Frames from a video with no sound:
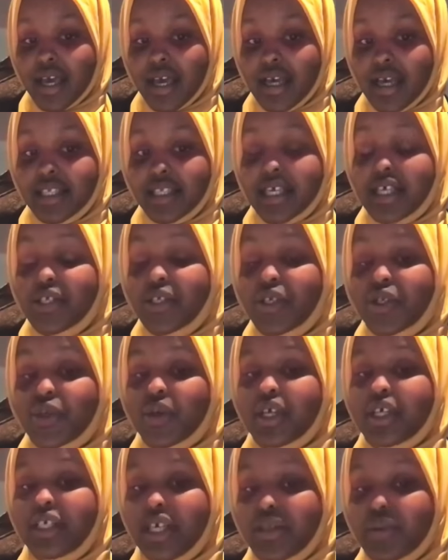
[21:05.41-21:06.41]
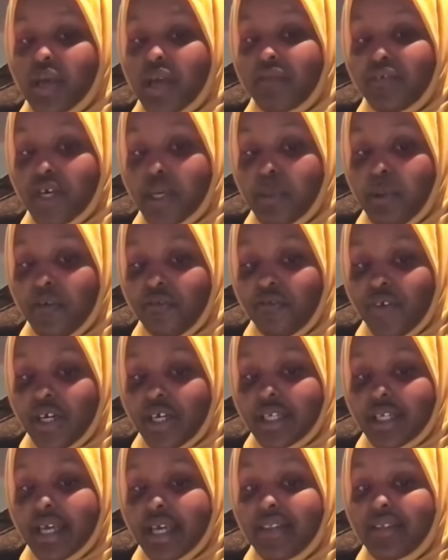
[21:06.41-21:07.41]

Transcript: is institute a generally available fund